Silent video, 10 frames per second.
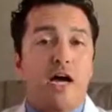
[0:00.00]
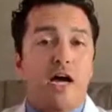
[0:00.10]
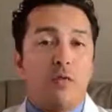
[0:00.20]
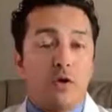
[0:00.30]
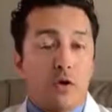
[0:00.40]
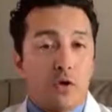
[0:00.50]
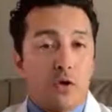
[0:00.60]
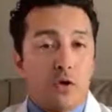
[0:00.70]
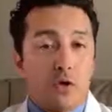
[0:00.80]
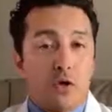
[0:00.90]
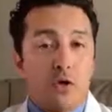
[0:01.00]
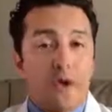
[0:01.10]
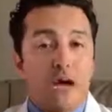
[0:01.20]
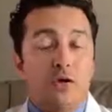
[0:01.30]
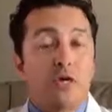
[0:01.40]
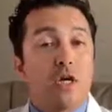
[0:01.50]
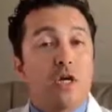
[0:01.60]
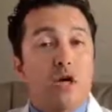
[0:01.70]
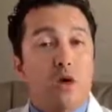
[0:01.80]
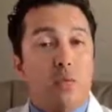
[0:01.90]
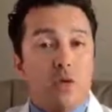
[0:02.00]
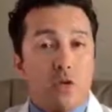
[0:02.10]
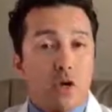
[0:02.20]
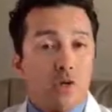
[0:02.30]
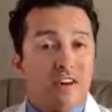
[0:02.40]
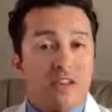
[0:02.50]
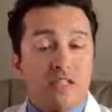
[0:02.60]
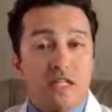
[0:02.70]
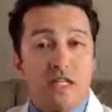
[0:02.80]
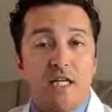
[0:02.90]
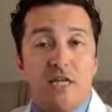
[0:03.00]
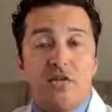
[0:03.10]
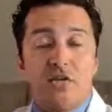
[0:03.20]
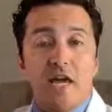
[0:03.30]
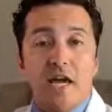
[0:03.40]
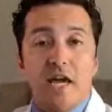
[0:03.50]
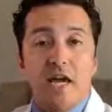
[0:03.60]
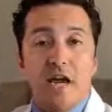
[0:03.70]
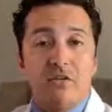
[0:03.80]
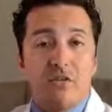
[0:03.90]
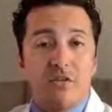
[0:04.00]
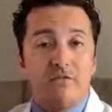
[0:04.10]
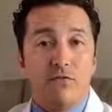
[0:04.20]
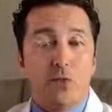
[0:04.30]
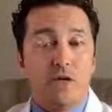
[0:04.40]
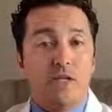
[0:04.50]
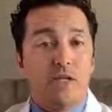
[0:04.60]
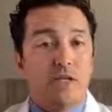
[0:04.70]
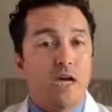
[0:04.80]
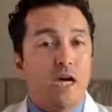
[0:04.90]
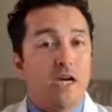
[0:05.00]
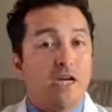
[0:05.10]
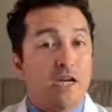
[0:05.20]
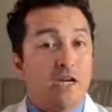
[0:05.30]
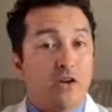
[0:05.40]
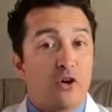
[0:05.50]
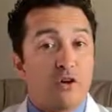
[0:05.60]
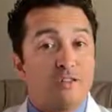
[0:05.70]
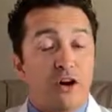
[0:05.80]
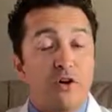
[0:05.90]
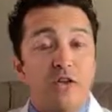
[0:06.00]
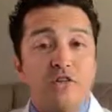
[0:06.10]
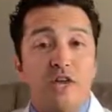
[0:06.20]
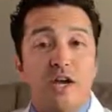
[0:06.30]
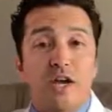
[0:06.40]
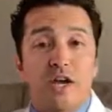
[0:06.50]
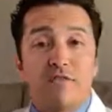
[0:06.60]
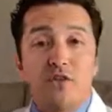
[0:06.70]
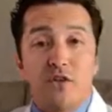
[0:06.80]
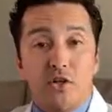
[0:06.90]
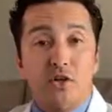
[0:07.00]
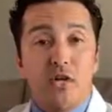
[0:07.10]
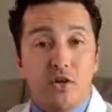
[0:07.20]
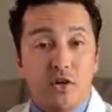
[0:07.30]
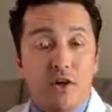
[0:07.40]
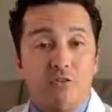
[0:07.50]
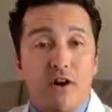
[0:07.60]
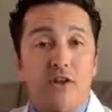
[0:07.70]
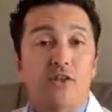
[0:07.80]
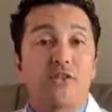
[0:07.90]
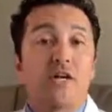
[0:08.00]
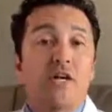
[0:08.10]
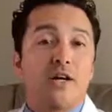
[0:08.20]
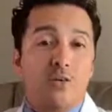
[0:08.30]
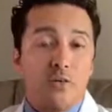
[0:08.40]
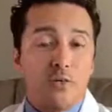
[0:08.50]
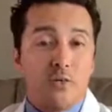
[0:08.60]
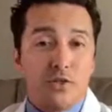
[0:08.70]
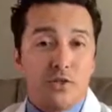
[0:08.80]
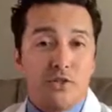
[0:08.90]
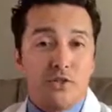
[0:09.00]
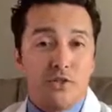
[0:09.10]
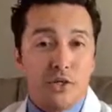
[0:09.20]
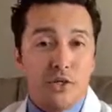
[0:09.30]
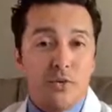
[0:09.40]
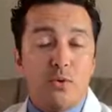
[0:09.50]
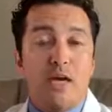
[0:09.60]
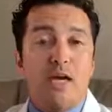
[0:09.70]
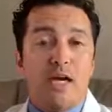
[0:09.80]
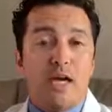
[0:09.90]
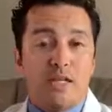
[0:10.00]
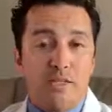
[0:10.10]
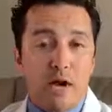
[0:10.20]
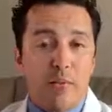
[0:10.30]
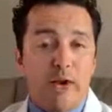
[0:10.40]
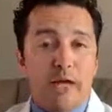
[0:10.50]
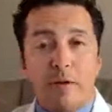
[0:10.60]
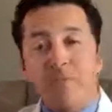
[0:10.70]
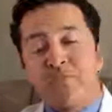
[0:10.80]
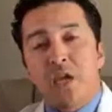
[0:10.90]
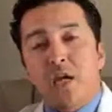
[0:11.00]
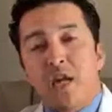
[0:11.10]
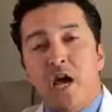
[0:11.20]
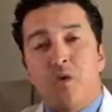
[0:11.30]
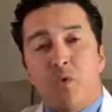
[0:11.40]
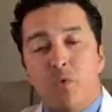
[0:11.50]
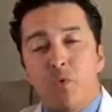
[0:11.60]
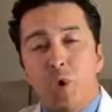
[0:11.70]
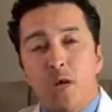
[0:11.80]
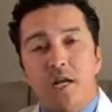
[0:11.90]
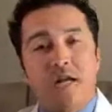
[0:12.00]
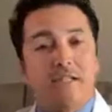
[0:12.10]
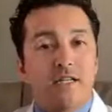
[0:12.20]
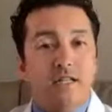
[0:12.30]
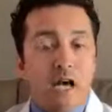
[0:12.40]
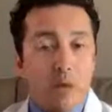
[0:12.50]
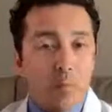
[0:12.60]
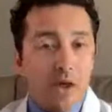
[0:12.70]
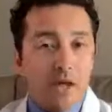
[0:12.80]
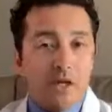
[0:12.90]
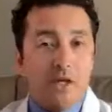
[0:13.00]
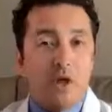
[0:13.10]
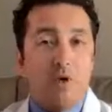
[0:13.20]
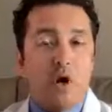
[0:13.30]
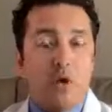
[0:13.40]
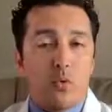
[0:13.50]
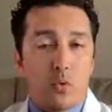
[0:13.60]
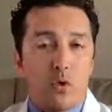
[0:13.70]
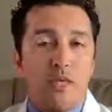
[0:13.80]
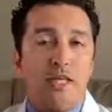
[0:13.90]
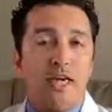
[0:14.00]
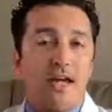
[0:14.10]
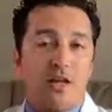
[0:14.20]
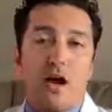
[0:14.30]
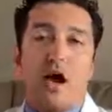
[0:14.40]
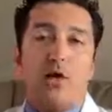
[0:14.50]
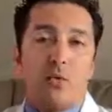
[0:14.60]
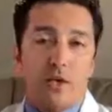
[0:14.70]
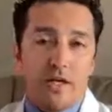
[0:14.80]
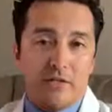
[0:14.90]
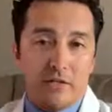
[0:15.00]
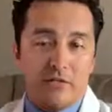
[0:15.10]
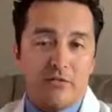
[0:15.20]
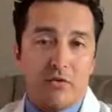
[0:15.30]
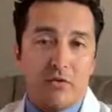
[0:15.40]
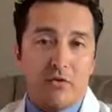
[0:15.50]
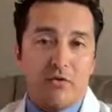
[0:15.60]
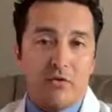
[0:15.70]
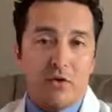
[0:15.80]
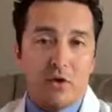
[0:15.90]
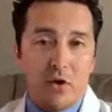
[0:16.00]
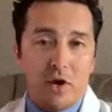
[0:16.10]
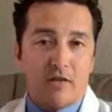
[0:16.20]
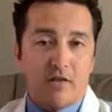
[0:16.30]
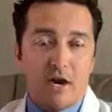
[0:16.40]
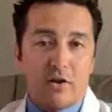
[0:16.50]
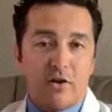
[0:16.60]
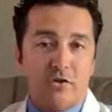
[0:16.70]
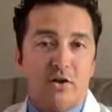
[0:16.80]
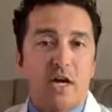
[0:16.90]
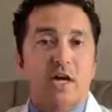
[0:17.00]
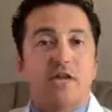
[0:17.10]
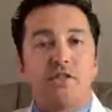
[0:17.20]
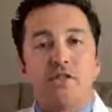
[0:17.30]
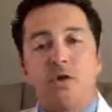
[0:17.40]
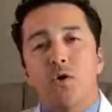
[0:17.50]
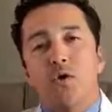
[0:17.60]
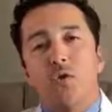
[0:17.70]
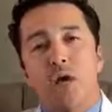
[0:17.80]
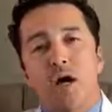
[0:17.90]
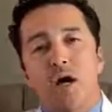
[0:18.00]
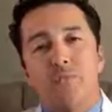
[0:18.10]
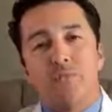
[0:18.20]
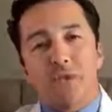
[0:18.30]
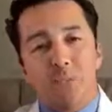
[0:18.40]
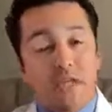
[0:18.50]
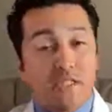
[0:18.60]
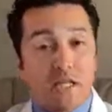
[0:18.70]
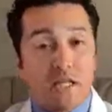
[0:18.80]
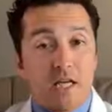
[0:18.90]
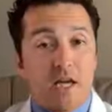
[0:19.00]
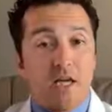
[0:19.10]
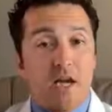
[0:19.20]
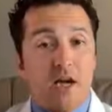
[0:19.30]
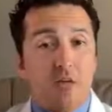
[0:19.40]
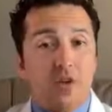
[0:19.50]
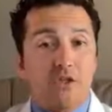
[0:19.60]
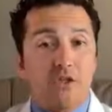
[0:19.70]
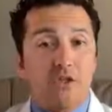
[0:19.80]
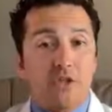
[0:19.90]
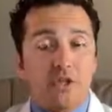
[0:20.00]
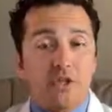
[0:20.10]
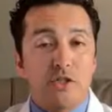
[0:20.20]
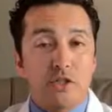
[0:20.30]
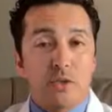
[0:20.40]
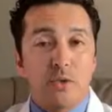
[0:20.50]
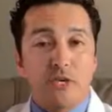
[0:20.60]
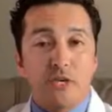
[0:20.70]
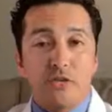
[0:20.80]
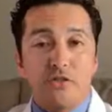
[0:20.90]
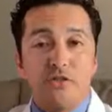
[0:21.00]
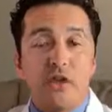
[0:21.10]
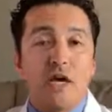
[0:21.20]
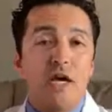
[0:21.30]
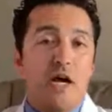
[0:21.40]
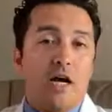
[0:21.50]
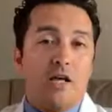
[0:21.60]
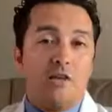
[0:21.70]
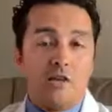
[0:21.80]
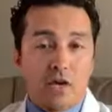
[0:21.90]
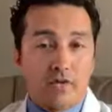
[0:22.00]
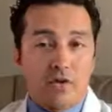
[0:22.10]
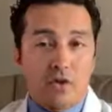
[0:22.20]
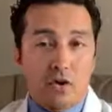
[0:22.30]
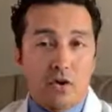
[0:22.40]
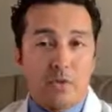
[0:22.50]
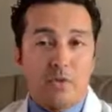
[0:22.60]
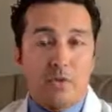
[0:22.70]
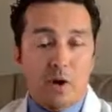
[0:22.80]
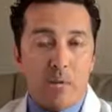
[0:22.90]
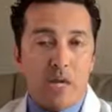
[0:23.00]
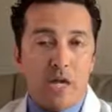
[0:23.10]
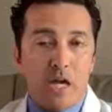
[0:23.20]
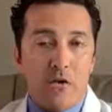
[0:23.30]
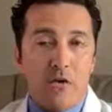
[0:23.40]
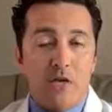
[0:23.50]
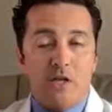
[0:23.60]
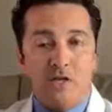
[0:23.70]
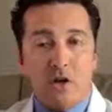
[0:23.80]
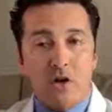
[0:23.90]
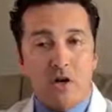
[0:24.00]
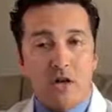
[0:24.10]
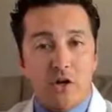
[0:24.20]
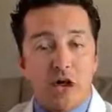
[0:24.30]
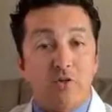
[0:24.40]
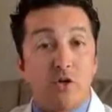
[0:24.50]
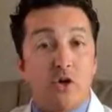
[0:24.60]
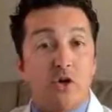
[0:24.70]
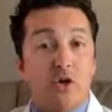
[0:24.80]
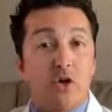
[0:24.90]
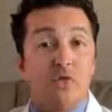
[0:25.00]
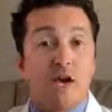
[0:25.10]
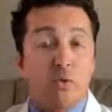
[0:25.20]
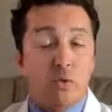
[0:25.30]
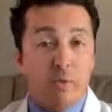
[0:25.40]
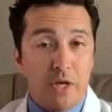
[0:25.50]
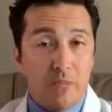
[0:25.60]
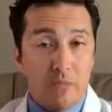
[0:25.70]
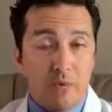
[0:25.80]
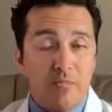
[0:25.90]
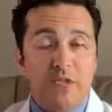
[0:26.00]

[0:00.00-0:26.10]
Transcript: and we are going to talk about what coronavirus is and how to avoid getting coronavirus. And if you do get a coronavirus, really what you should do as a diabetic. Now, number one, as a diabetic, you are really at high risk for coronavirus. So basically, what you need to do is stay away from the public areas that you have close contact with people.